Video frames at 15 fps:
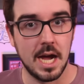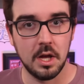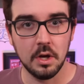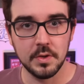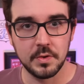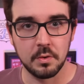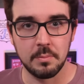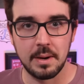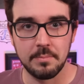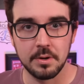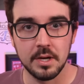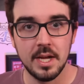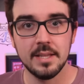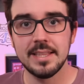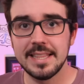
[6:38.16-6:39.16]
I also
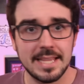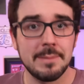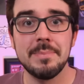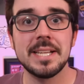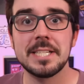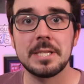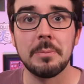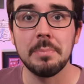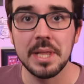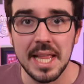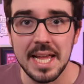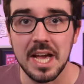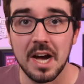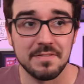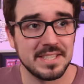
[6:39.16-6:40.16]
remember that they missed the
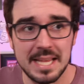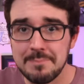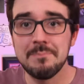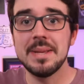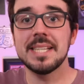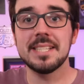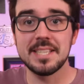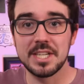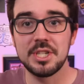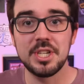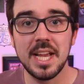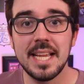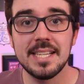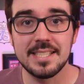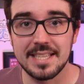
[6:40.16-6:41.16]
playoffs. They missed the
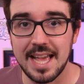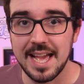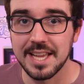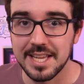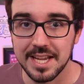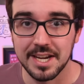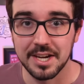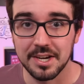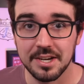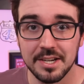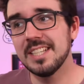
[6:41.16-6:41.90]
chase that year.